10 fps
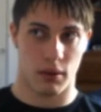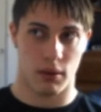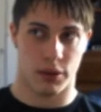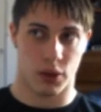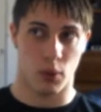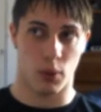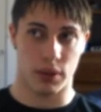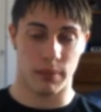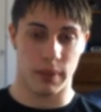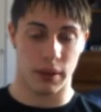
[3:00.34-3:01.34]
school
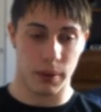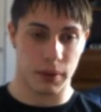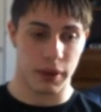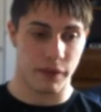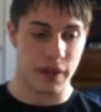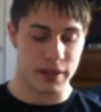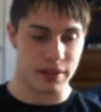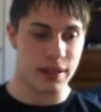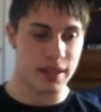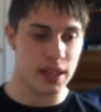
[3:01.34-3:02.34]
to be a nuclear
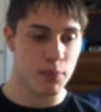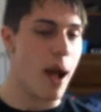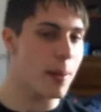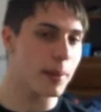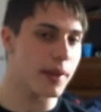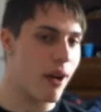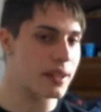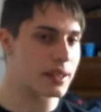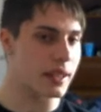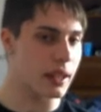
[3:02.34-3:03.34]
physicist. That's probably
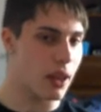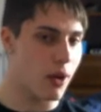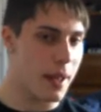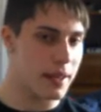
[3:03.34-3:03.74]
honestly a low